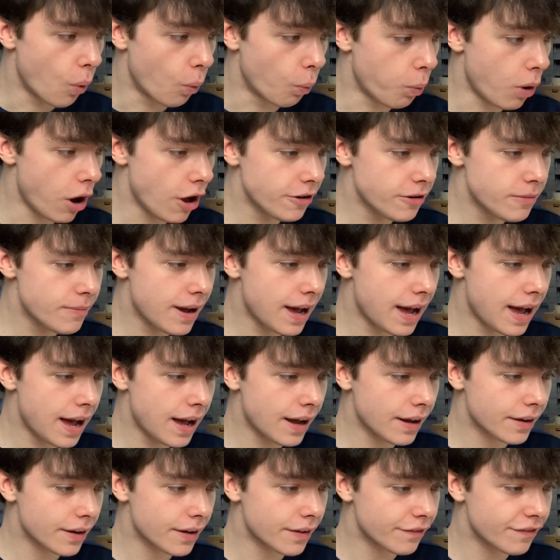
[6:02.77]
One
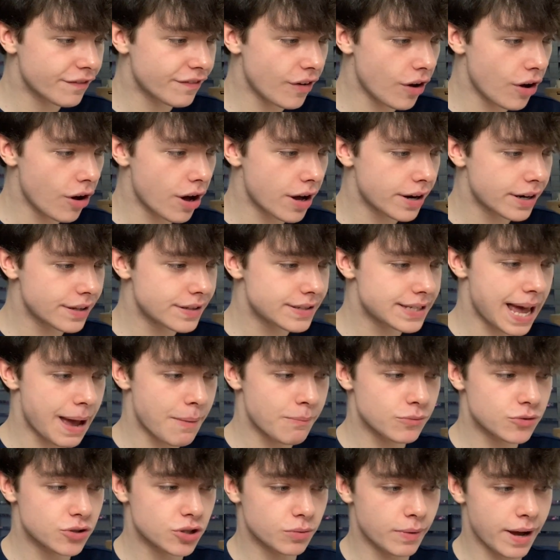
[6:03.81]
mark for an
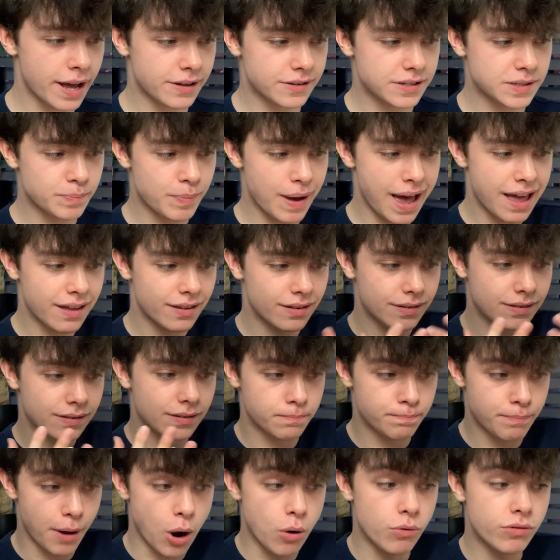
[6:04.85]
attempt to
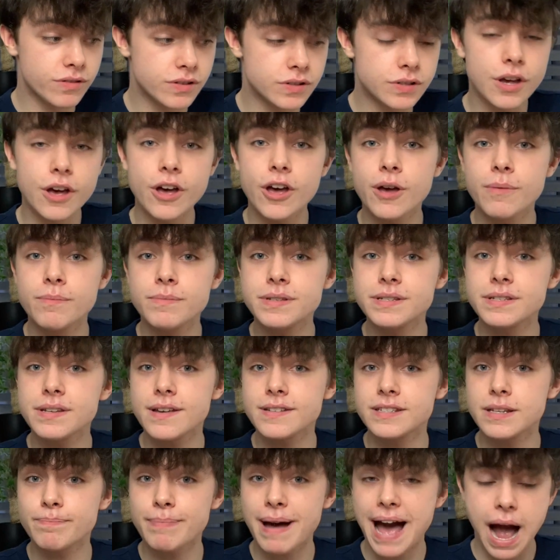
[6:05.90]
express both terms
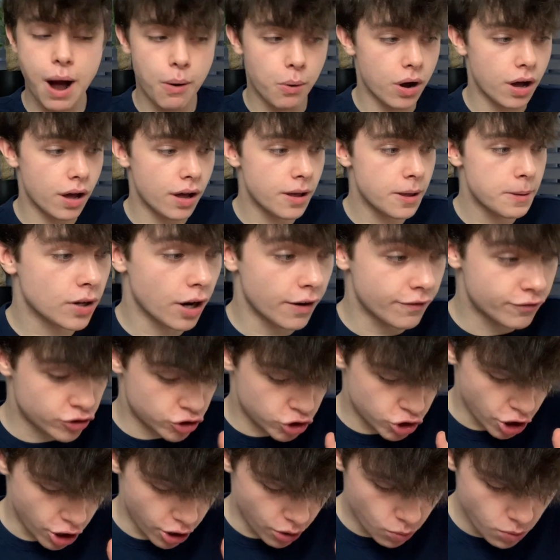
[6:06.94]
as a power of
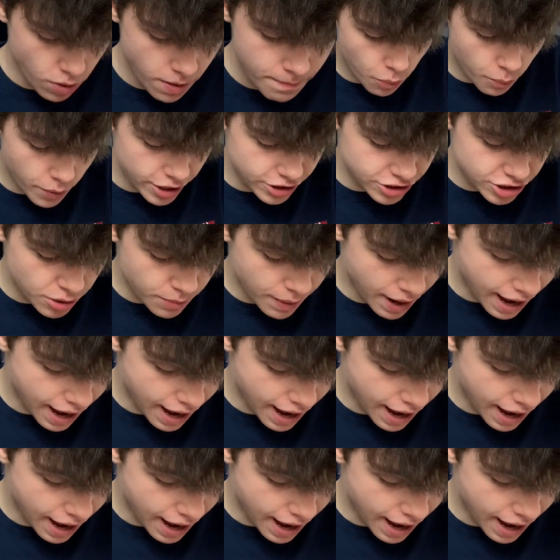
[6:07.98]
two, which you